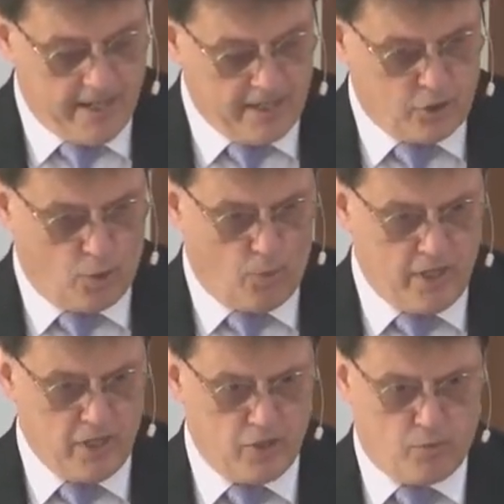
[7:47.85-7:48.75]
And so
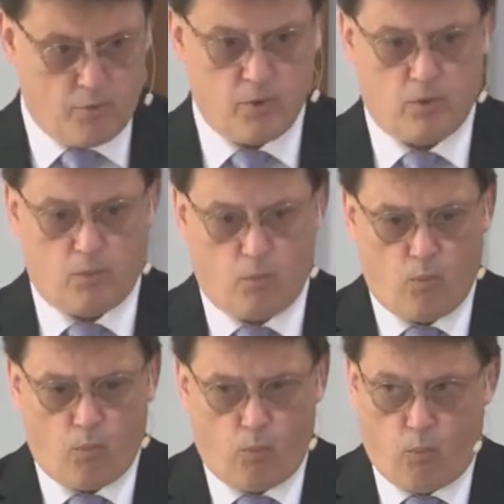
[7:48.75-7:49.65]
Israel
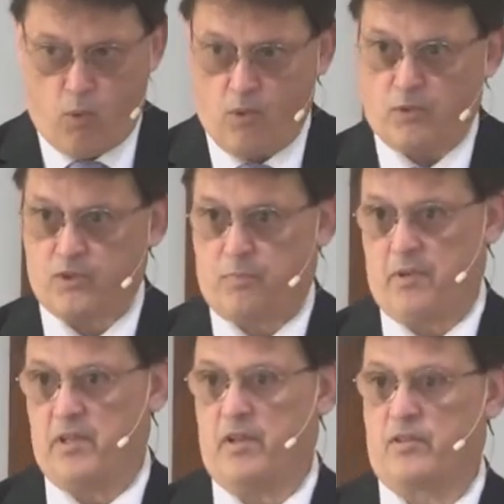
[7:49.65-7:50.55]
wants
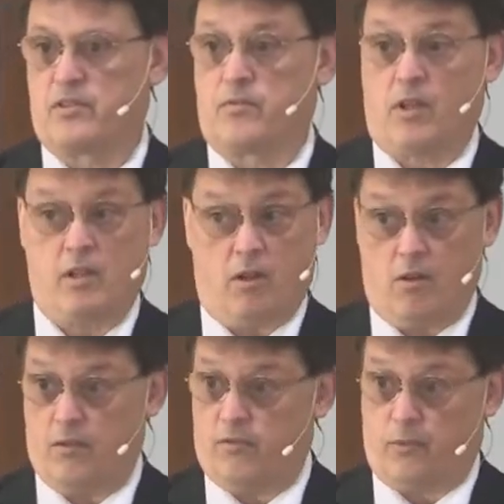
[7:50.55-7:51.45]
peace. They
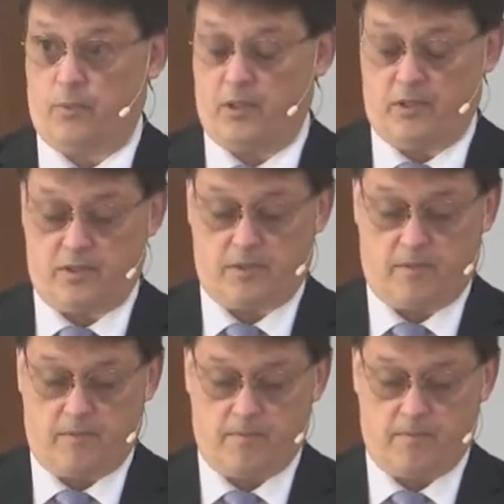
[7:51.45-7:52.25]
long for peace.